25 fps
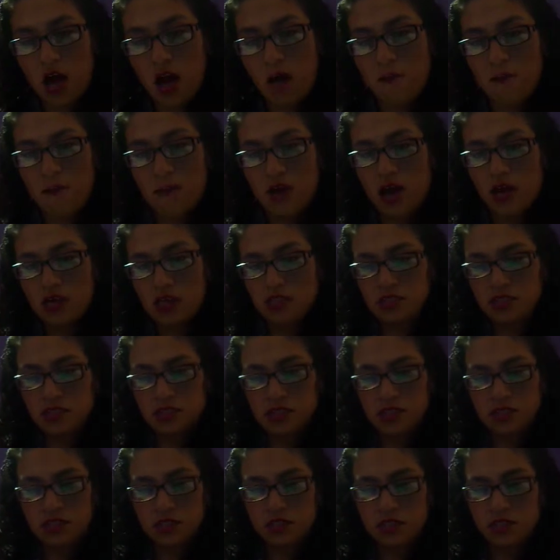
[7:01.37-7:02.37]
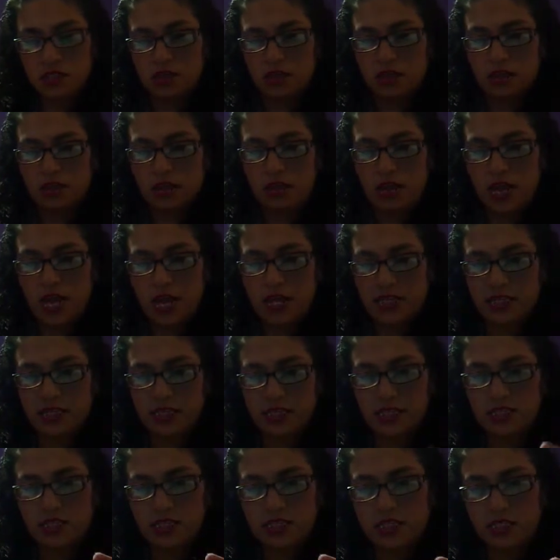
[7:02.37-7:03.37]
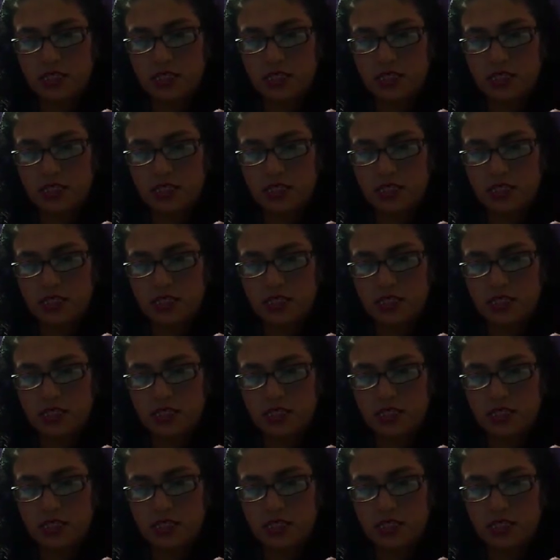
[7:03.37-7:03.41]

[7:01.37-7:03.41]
a mask, like this.